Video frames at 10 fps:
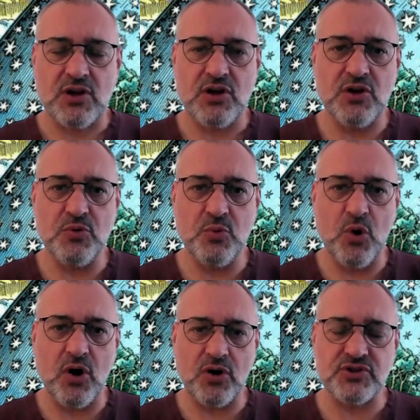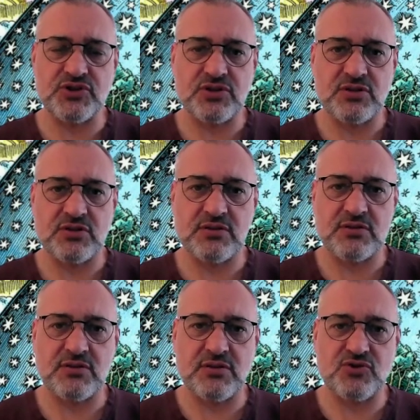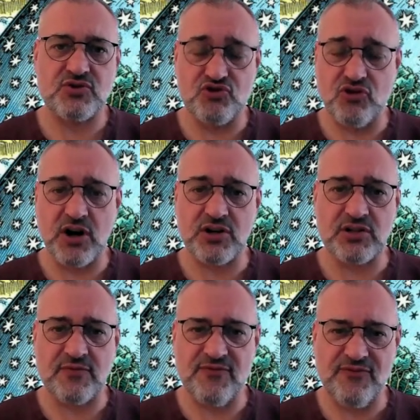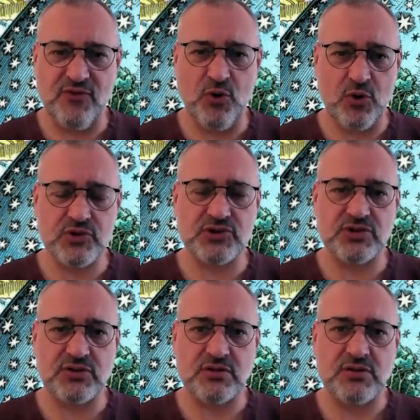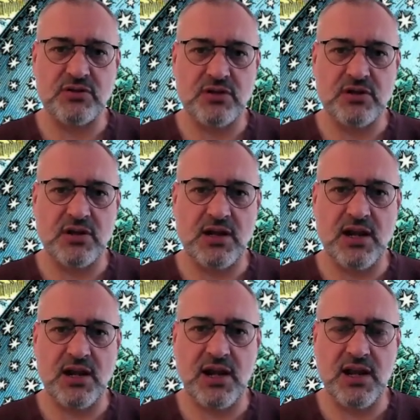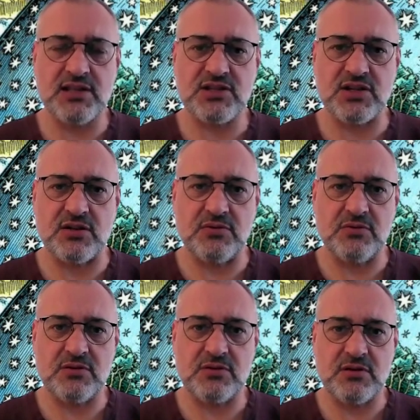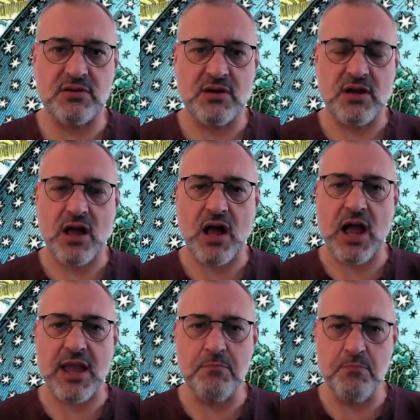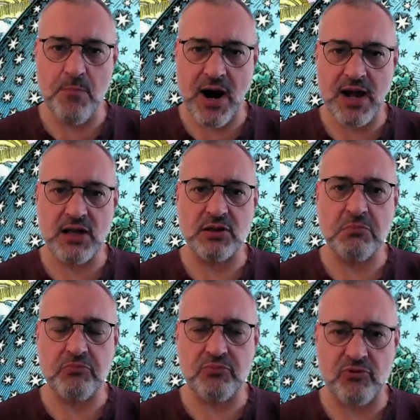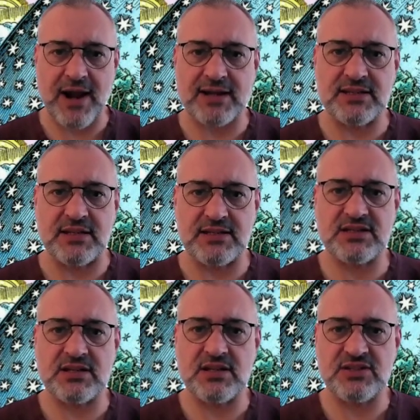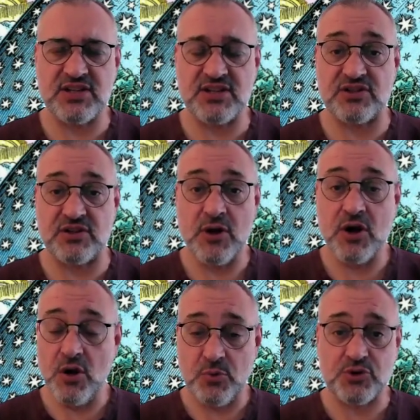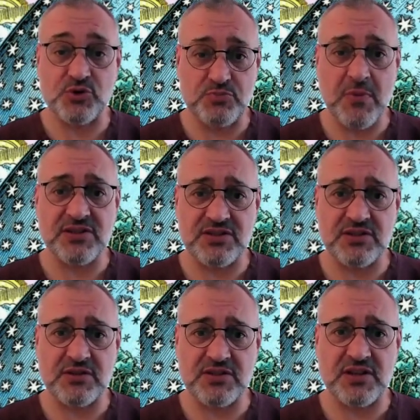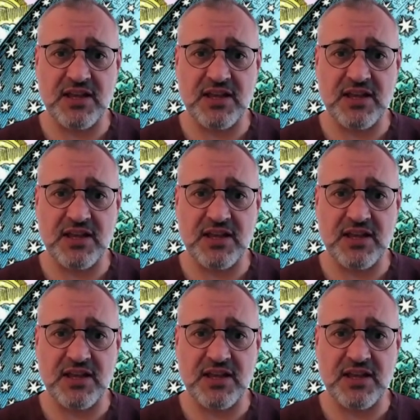who was drugged and forced into a male practice system which was meant to